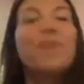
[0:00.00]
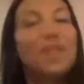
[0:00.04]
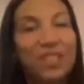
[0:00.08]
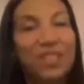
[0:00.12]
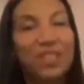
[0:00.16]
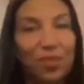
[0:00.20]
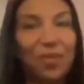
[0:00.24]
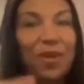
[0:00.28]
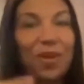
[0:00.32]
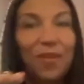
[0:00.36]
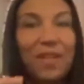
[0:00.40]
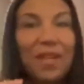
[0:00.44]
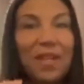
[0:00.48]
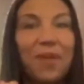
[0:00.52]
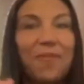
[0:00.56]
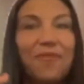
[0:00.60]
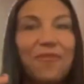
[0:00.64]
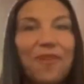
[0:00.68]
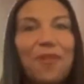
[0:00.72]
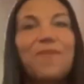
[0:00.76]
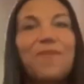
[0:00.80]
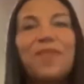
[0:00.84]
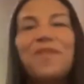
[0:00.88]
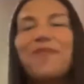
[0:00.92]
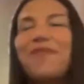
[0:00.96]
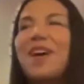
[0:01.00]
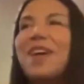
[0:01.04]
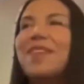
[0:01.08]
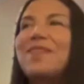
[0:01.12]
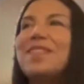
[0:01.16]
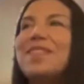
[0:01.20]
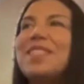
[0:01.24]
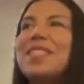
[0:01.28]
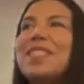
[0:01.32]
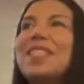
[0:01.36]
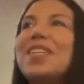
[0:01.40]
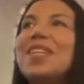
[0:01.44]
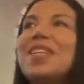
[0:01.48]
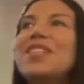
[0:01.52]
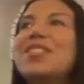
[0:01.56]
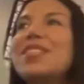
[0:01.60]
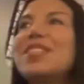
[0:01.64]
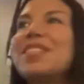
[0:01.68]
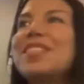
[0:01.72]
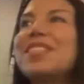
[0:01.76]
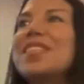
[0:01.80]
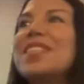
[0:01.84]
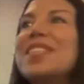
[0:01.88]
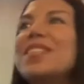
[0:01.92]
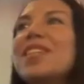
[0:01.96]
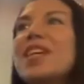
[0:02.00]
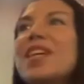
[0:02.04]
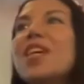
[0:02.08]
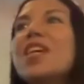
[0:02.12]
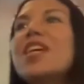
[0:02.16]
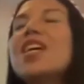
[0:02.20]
which is where we come from in 5D. It just is.